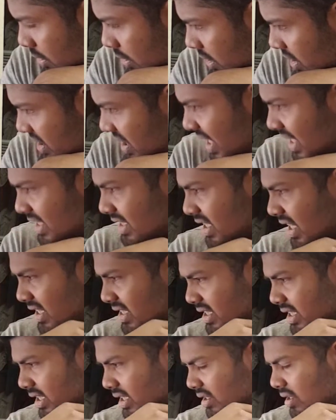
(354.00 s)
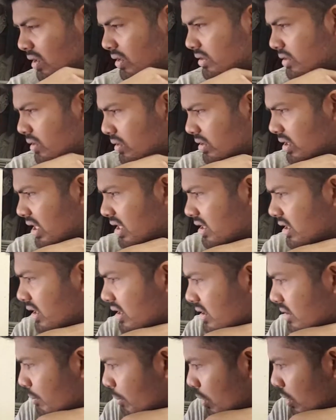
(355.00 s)
Is that touching? No, it's not touching
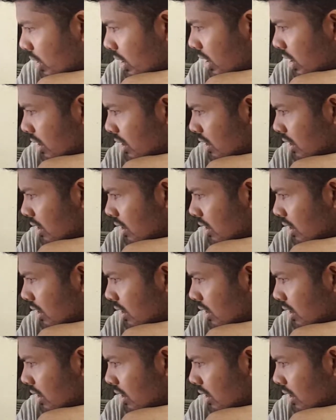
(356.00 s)
his body.